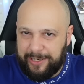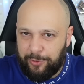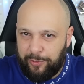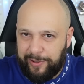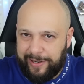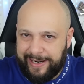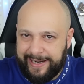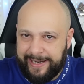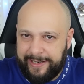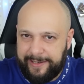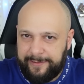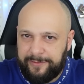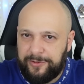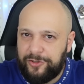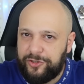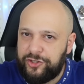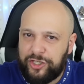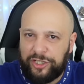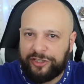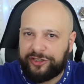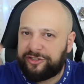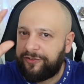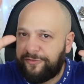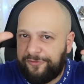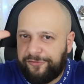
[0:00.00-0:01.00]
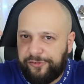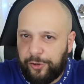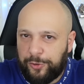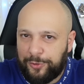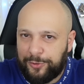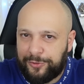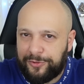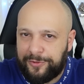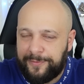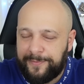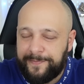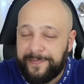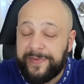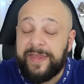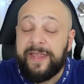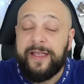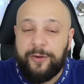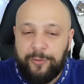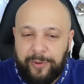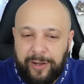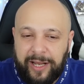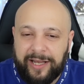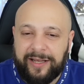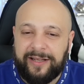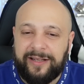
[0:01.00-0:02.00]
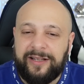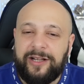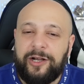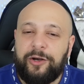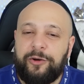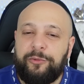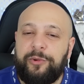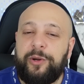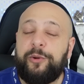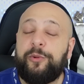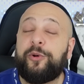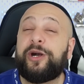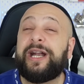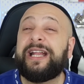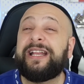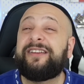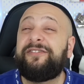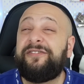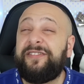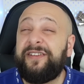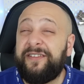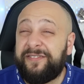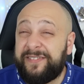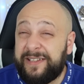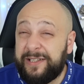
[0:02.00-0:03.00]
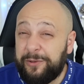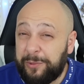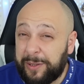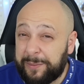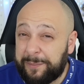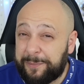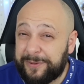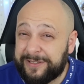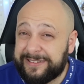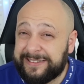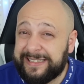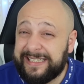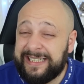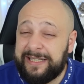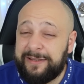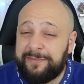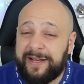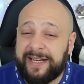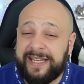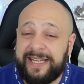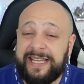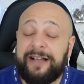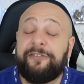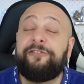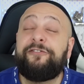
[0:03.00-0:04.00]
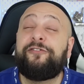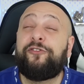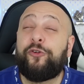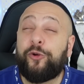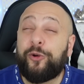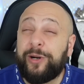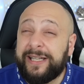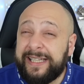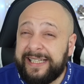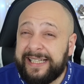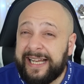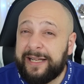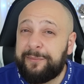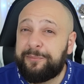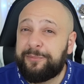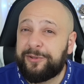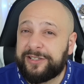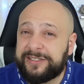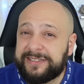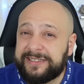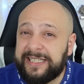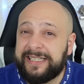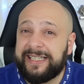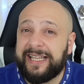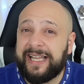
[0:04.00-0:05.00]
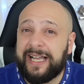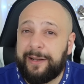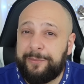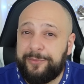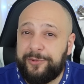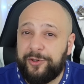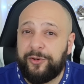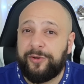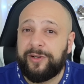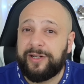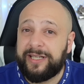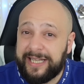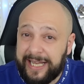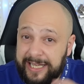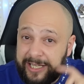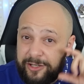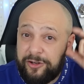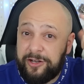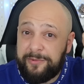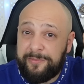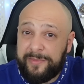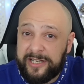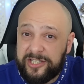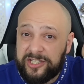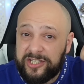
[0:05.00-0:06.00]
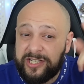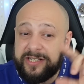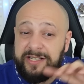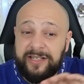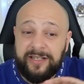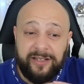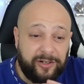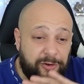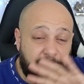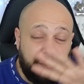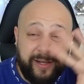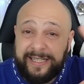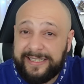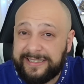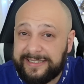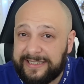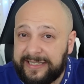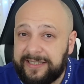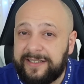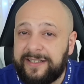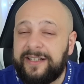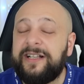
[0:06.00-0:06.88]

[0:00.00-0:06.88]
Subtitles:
why. Just vote. Well, we were at 51% Di Maria, 49% Rabiot. Can you imagine? Crazy.